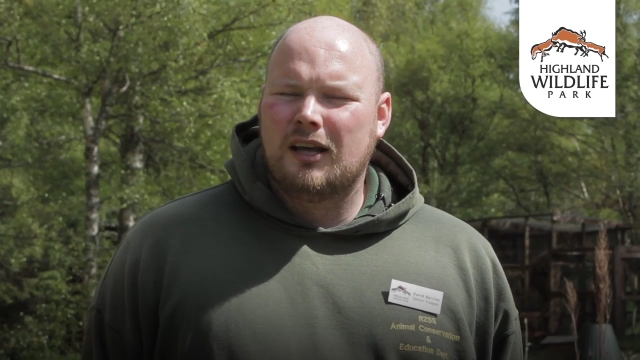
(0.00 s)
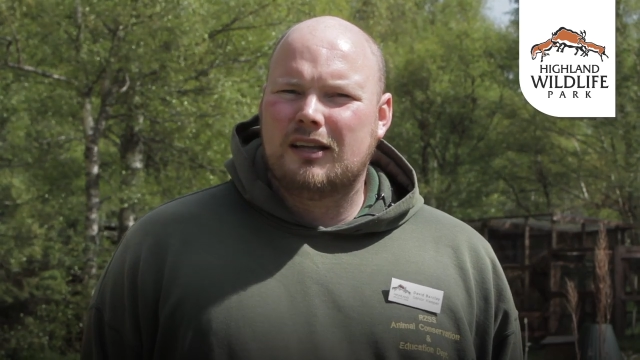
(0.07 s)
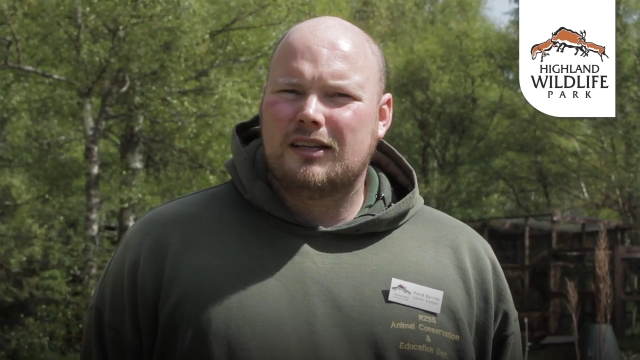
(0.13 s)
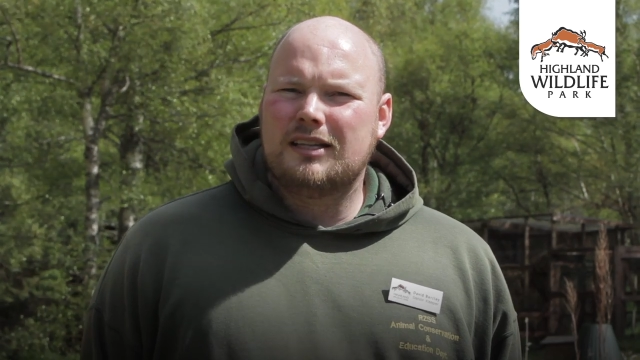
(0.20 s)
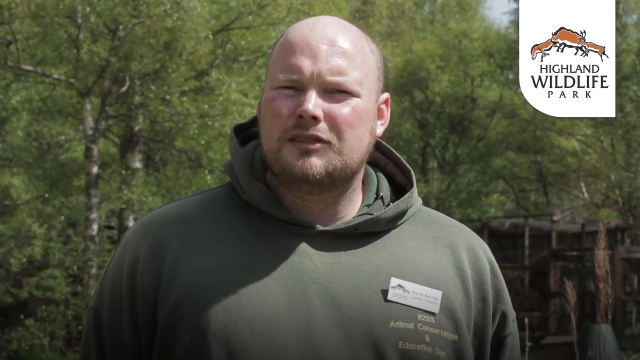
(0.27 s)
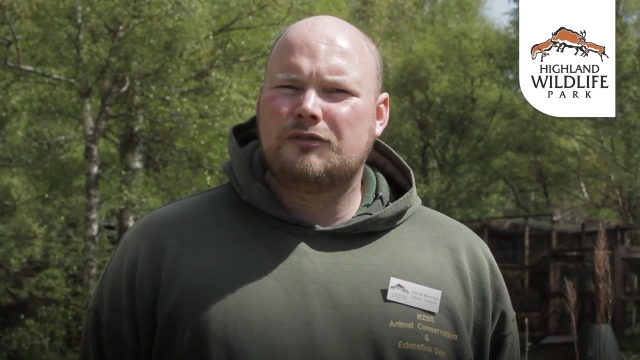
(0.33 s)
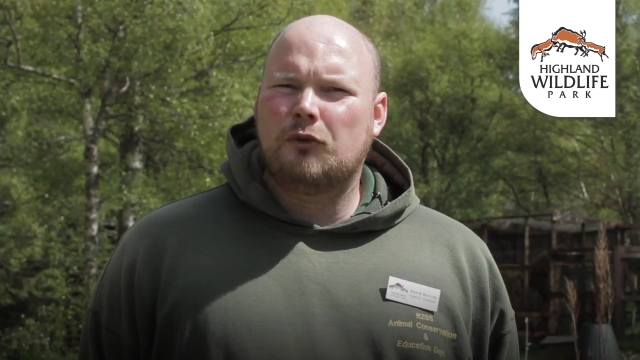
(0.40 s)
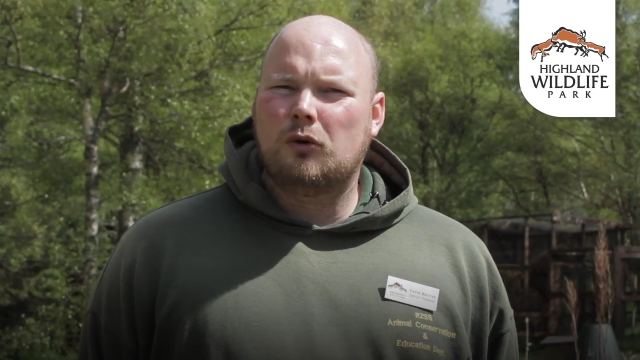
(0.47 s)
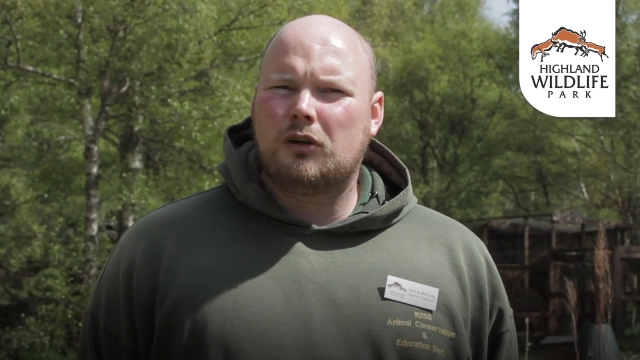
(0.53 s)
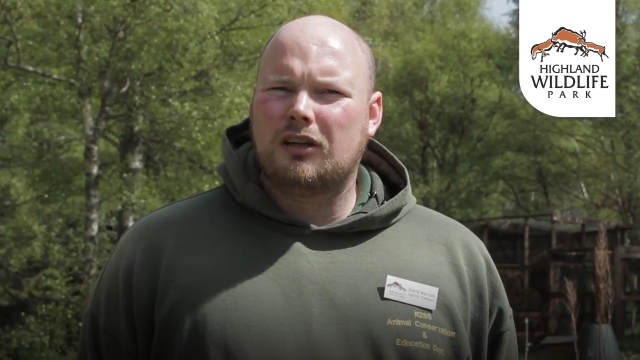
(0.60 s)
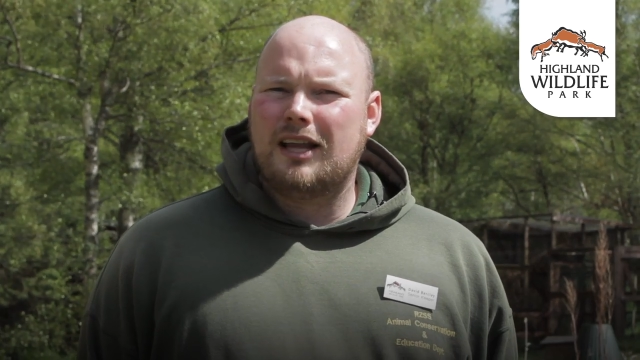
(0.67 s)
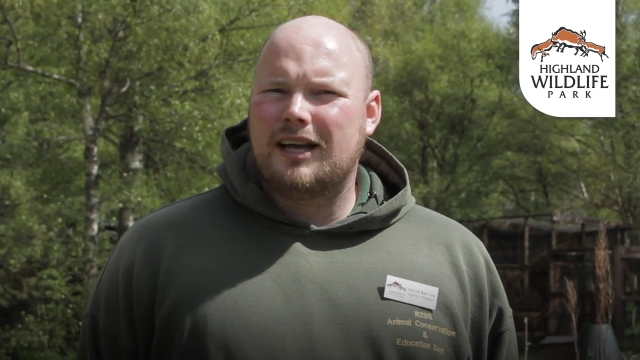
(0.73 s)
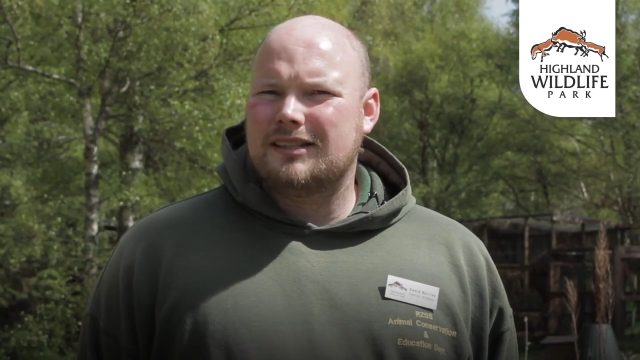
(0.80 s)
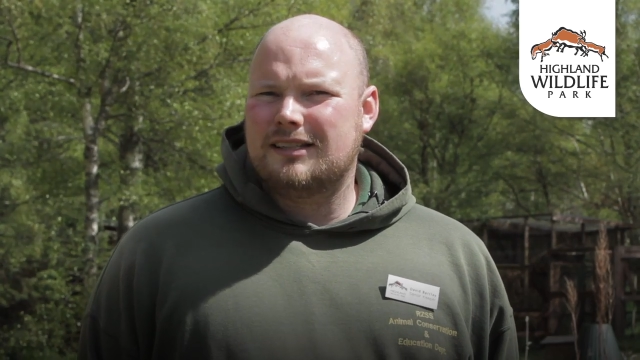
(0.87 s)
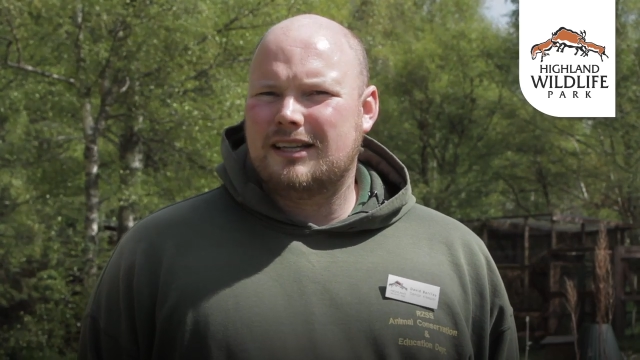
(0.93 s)
These
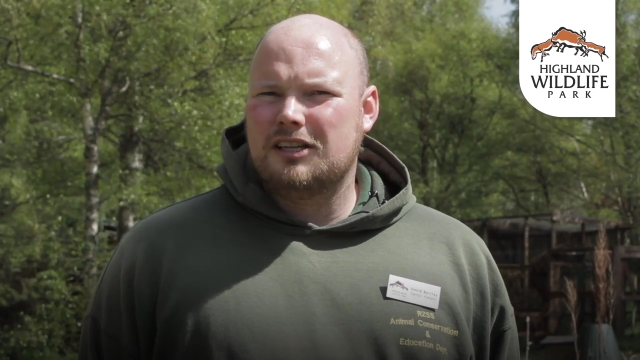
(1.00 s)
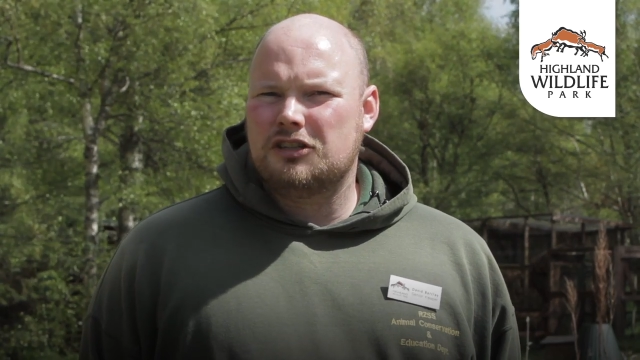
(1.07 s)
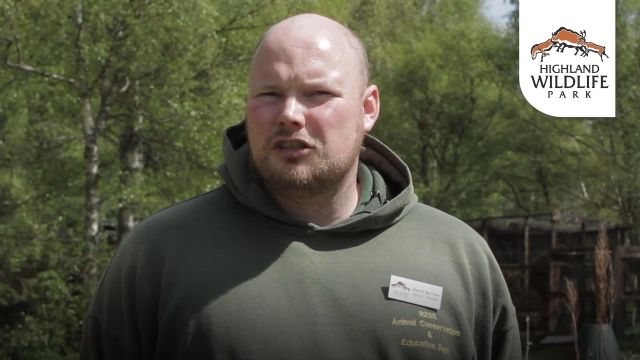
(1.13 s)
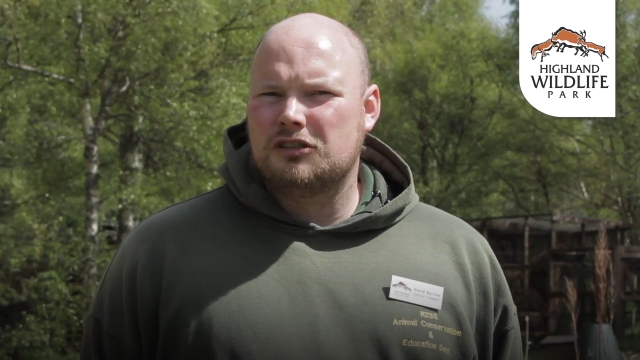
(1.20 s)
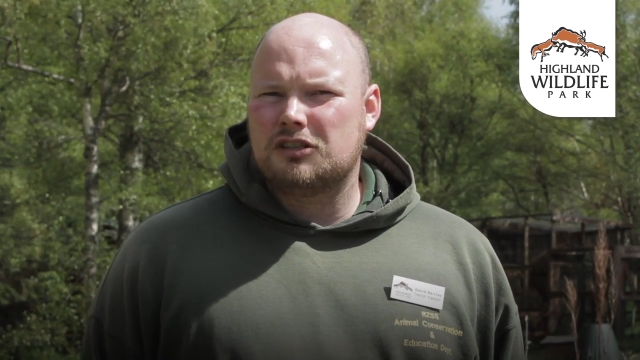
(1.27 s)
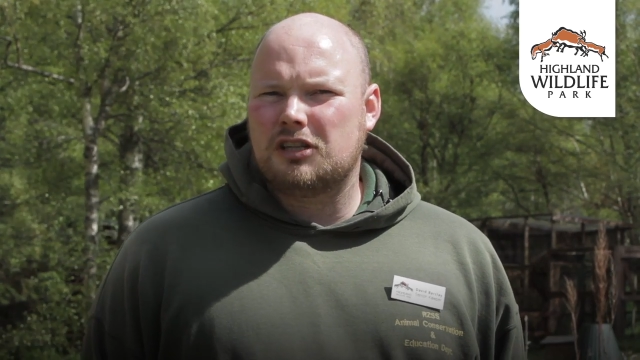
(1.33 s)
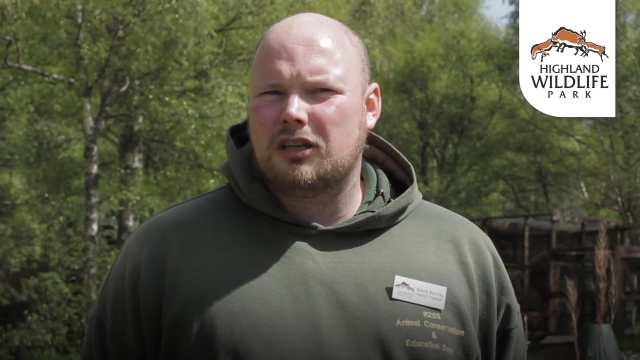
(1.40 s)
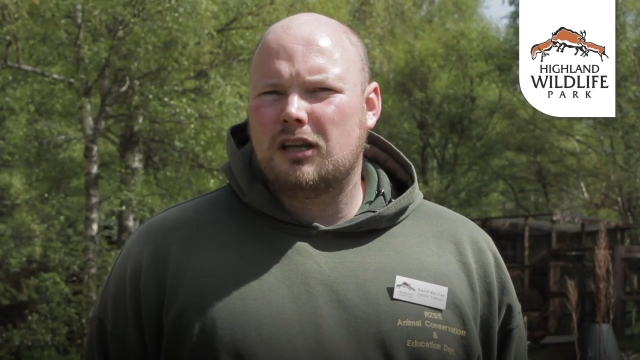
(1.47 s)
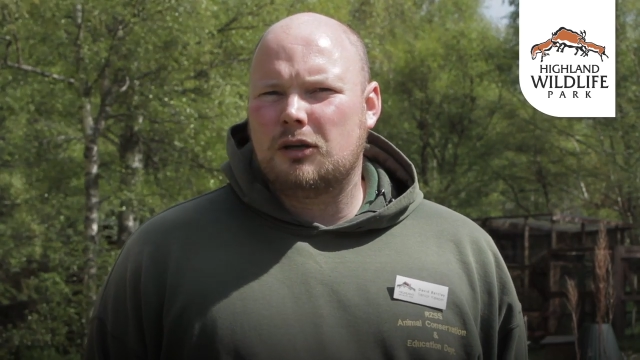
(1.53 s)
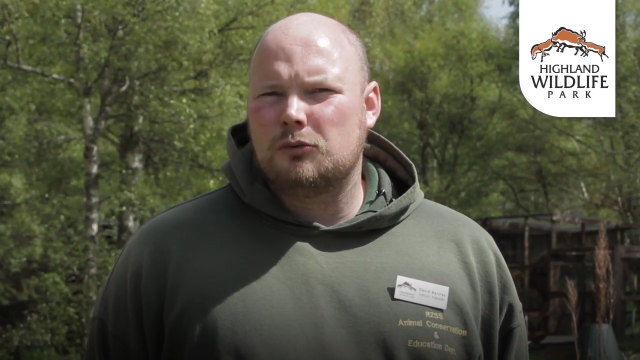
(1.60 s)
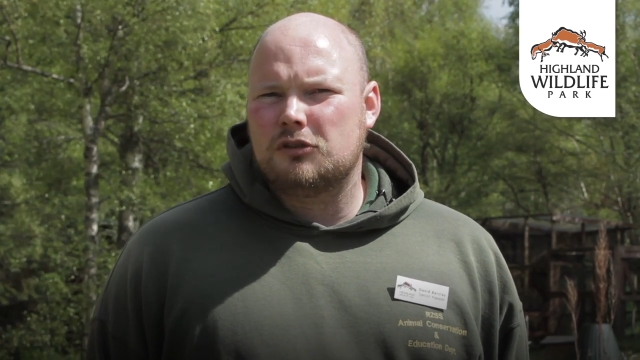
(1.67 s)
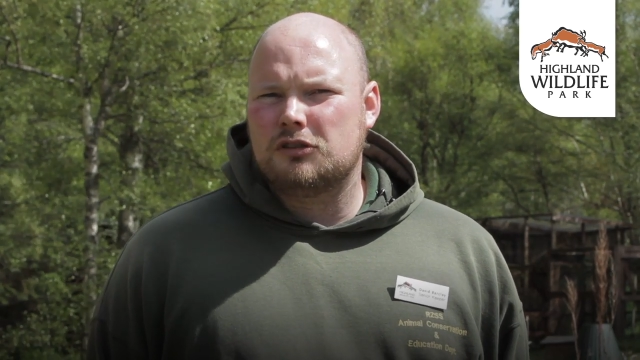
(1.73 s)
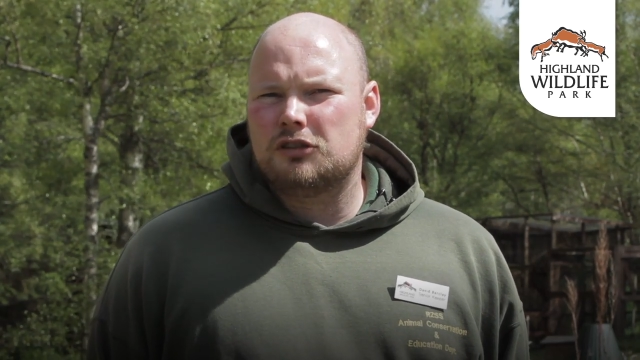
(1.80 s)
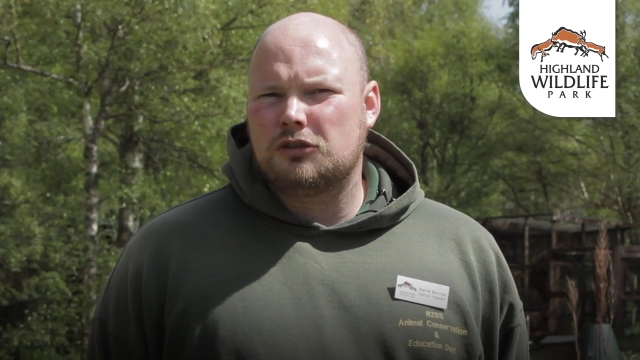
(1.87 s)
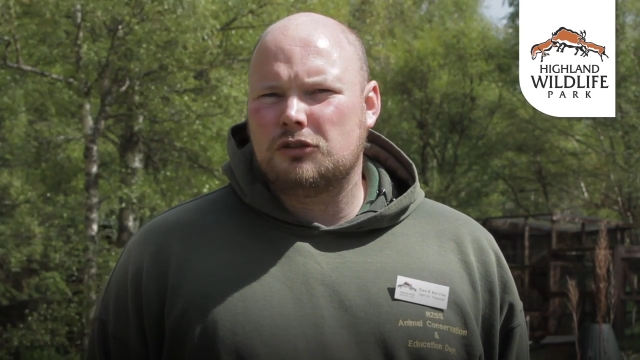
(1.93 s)
vocalizations allow
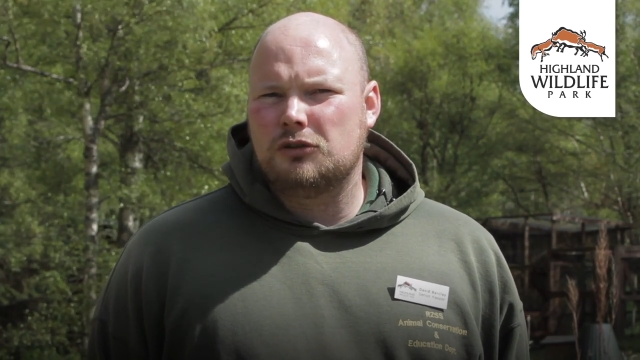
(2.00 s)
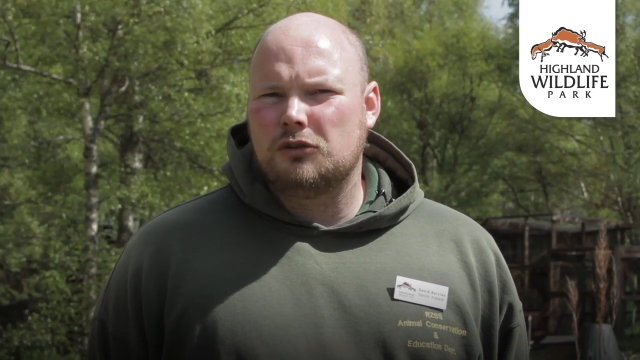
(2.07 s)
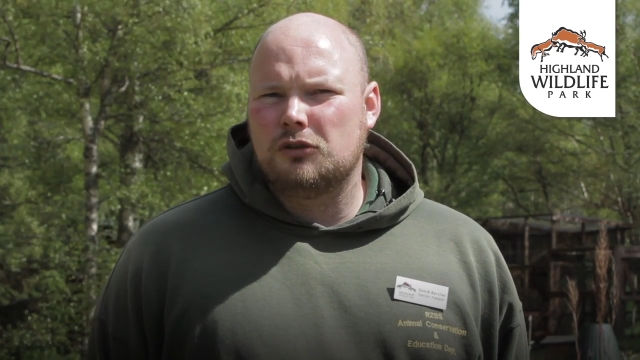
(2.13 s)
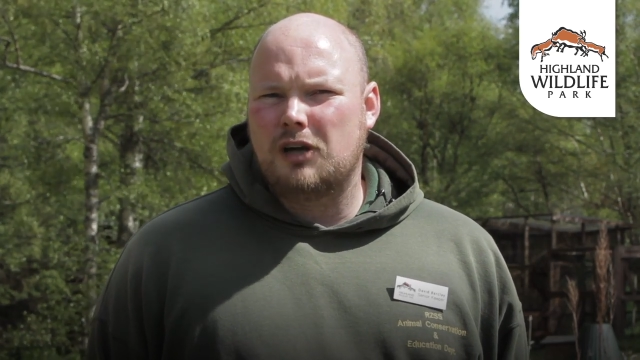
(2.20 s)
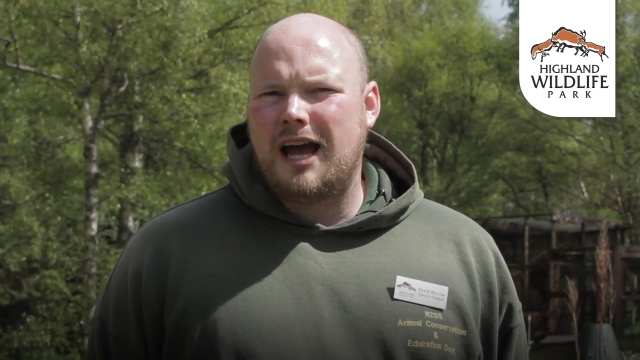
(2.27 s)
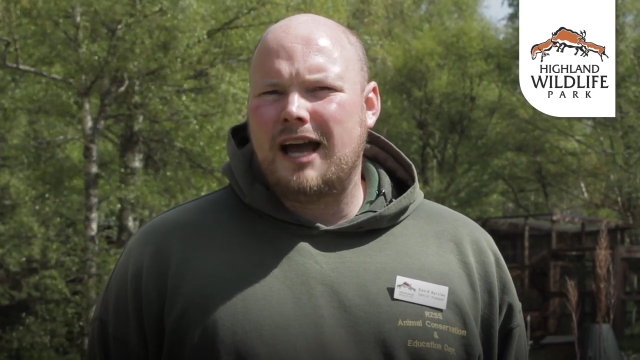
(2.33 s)
us to